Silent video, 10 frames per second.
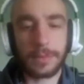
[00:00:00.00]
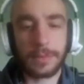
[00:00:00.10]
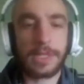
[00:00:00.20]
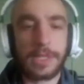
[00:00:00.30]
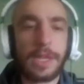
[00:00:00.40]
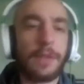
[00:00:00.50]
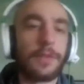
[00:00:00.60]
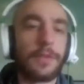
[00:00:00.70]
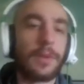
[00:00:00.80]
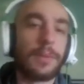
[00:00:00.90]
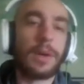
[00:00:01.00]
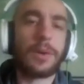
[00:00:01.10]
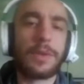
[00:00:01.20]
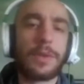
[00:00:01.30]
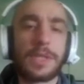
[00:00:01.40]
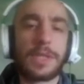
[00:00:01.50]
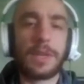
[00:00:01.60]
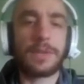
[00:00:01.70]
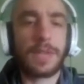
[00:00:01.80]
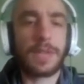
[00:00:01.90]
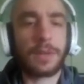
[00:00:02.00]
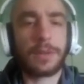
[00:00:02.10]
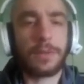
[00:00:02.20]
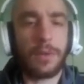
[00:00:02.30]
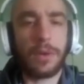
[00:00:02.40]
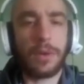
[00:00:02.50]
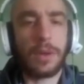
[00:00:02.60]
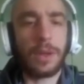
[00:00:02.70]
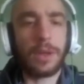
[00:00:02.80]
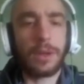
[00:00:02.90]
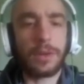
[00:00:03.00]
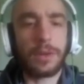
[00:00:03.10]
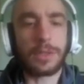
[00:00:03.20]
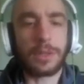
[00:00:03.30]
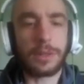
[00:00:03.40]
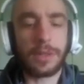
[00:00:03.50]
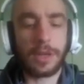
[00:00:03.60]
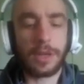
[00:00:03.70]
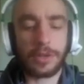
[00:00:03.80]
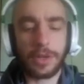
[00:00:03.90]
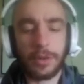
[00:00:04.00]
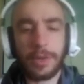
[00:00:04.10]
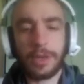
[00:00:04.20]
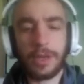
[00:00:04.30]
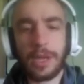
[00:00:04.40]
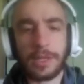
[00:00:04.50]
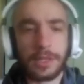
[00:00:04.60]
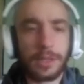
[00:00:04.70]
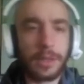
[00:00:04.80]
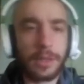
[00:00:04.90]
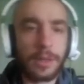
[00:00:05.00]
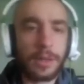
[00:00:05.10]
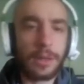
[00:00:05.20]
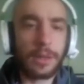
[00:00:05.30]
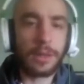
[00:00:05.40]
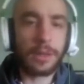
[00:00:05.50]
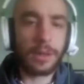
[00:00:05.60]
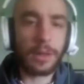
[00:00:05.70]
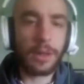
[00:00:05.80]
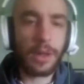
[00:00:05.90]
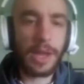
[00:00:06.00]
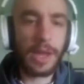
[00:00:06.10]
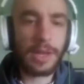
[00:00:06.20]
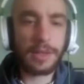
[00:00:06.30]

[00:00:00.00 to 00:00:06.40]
A safe. My old office safe sat on the floor. Did I try to open it? Yes. 8.